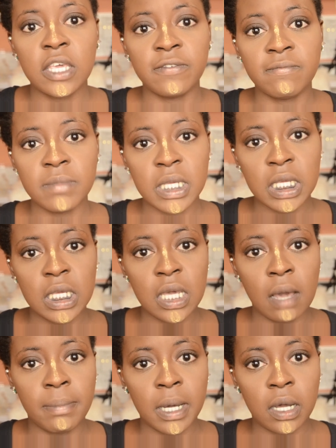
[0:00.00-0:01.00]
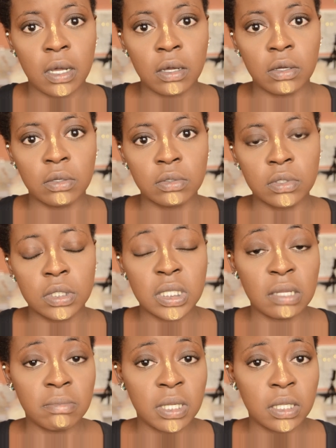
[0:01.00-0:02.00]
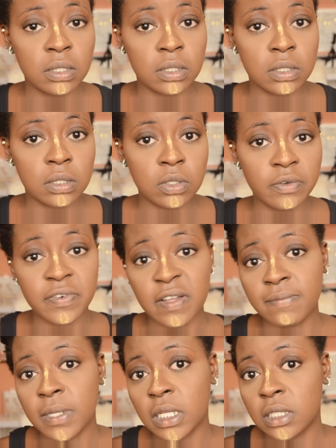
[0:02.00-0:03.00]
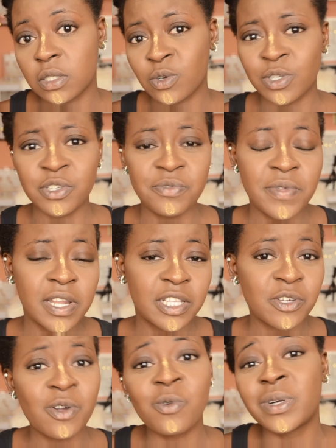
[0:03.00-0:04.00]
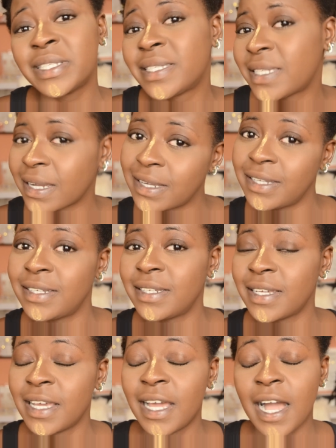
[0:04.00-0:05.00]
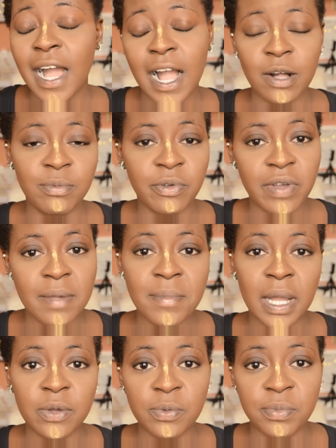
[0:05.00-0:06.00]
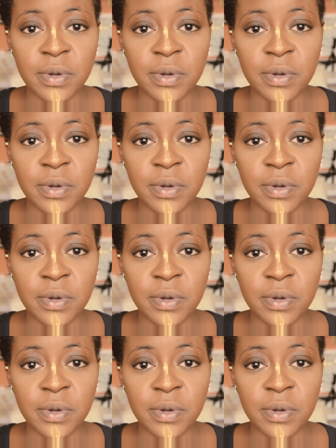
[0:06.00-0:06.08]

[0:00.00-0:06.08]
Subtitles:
Give me about 10 minutes or 5 minutes or 2 minutes or 1 second. I'll be right back with